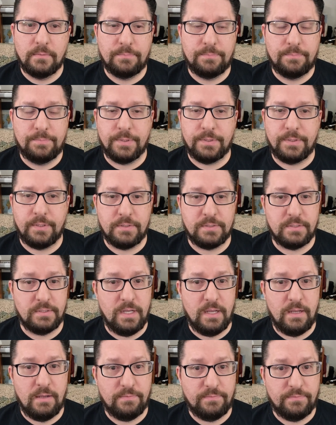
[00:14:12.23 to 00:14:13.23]
But there's
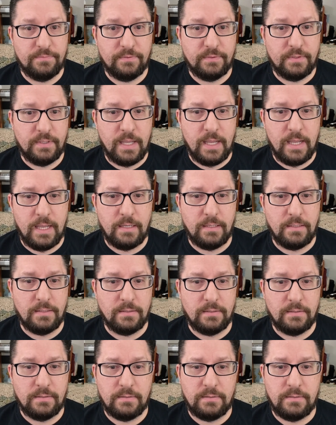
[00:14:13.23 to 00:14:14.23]
enough, and,
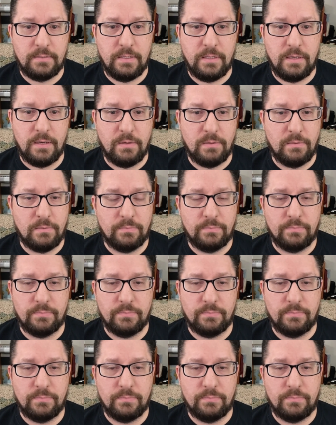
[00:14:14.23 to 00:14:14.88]
you know,